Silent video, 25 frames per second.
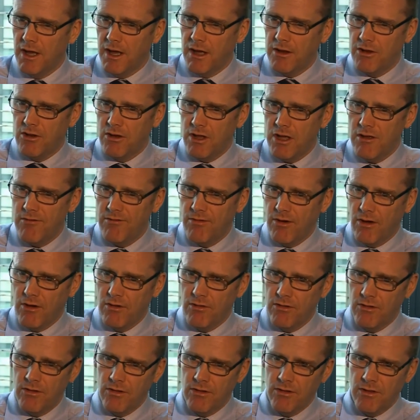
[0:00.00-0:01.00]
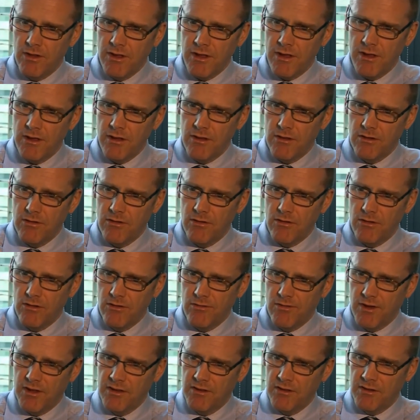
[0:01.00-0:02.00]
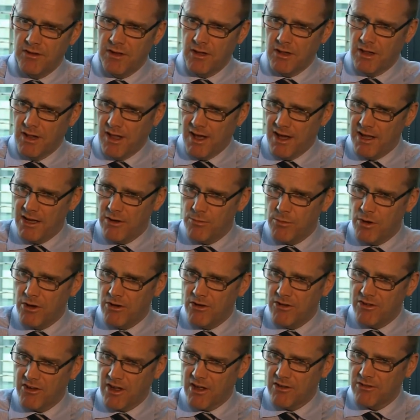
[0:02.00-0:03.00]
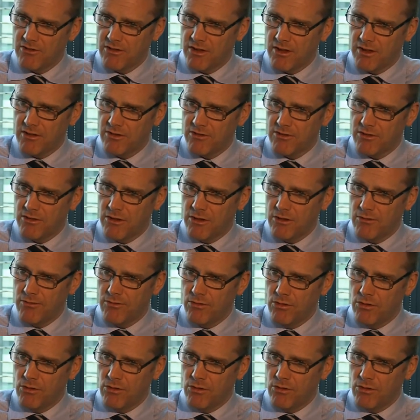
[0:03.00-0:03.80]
Now, he found that the defendant had lied about his assets, and that the